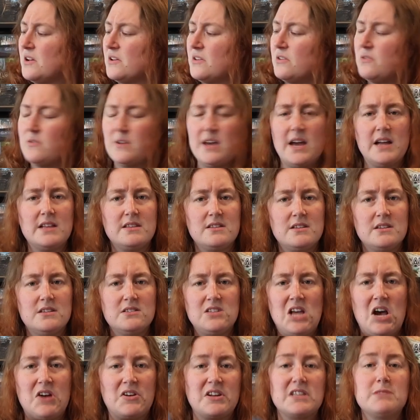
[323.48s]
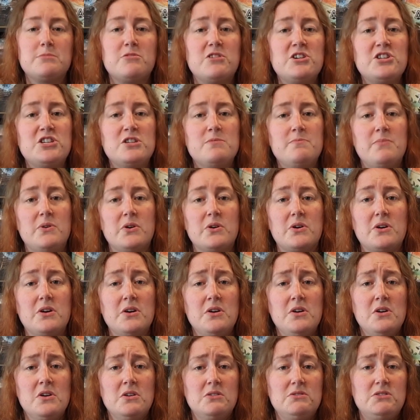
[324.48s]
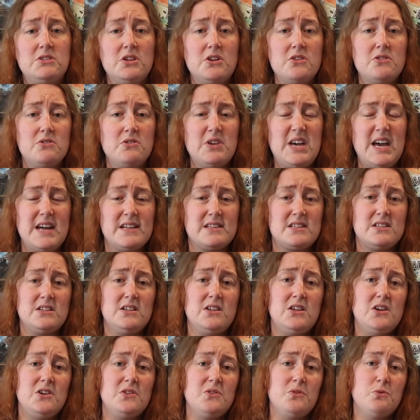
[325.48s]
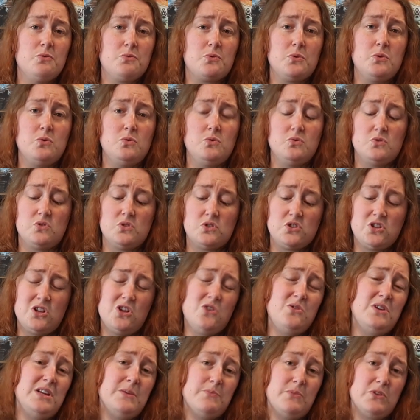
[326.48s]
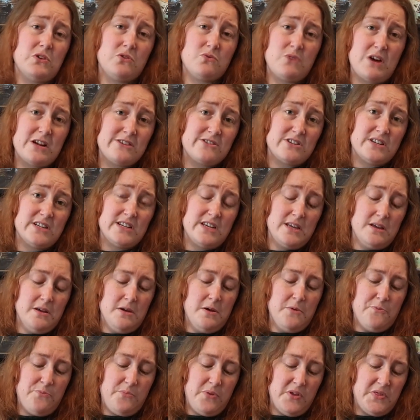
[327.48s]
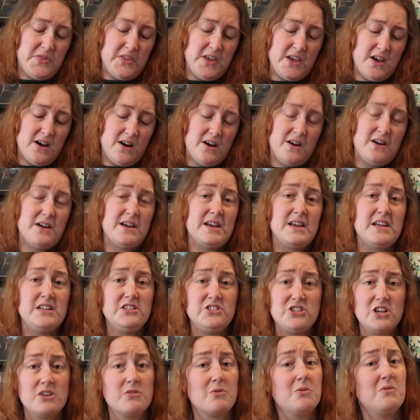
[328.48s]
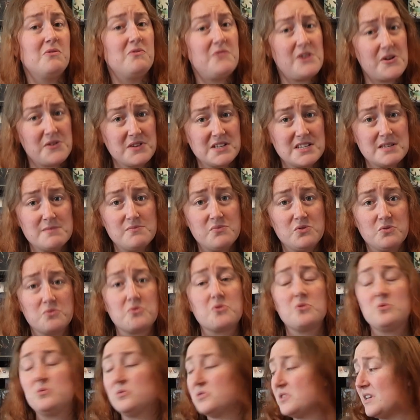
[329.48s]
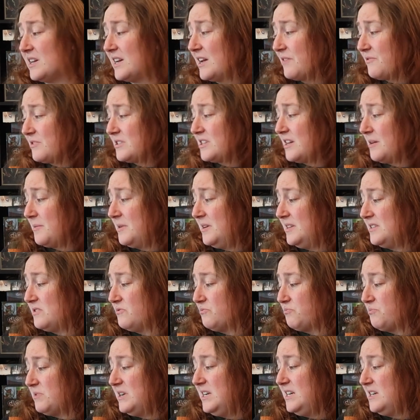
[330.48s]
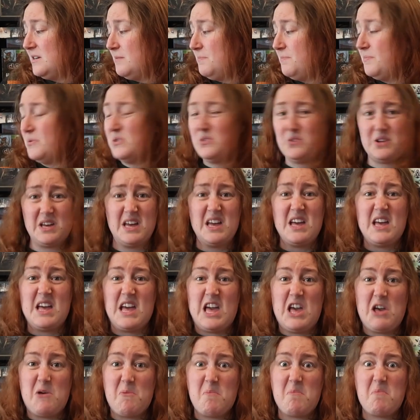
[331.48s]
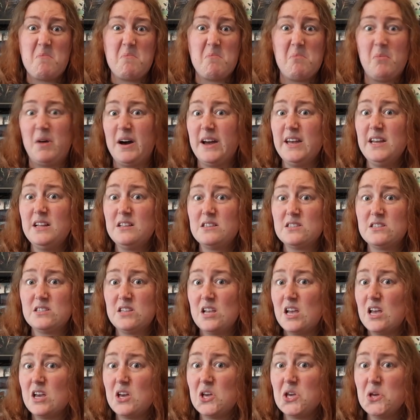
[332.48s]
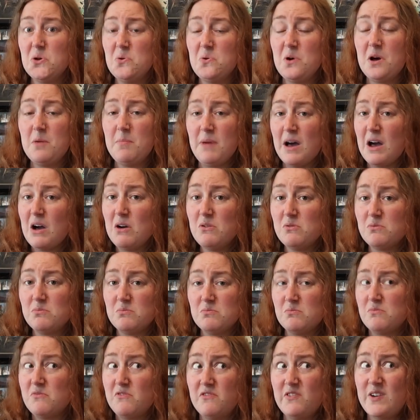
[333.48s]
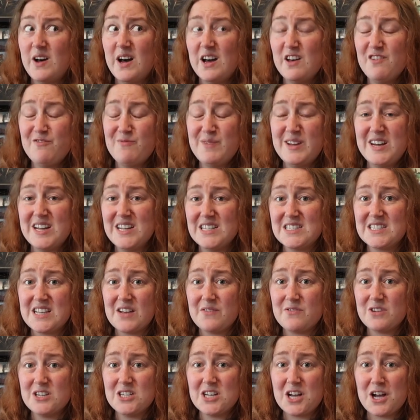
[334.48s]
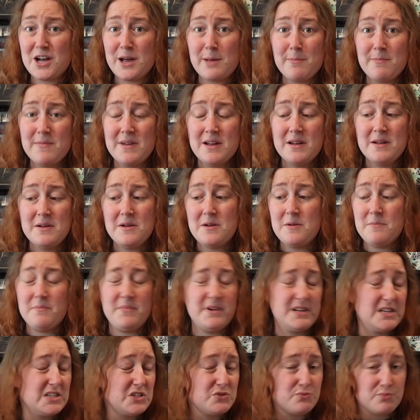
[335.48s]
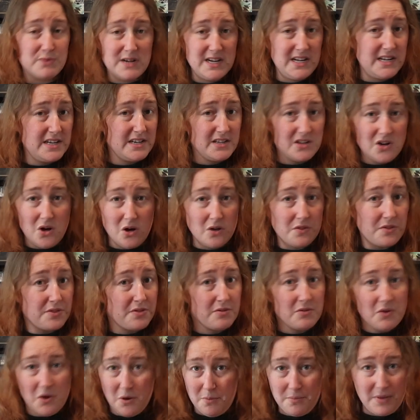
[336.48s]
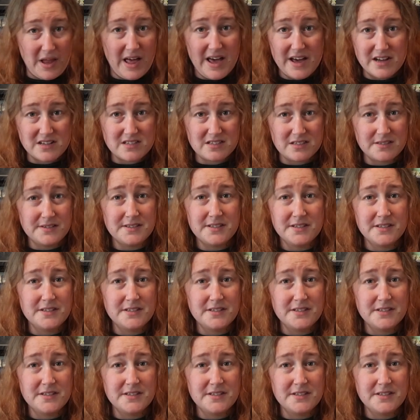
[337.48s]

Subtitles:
you get the town exploration book. So you get to learn the rules slowly but gradually, but they are in general very simple rules, and every time you need to read a book it might take you about 5 minutes every time, but it's really not complex.